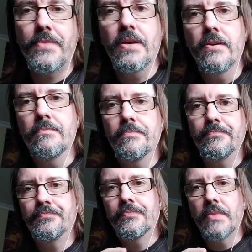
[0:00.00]

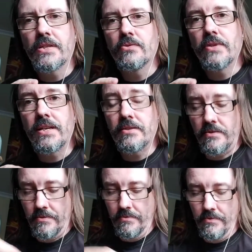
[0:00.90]
Make sure
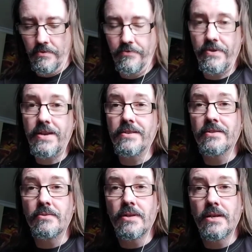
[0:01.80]
that's the fretting's
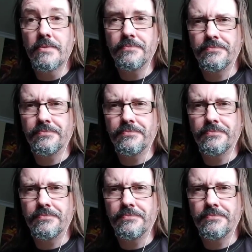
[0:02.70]
okay.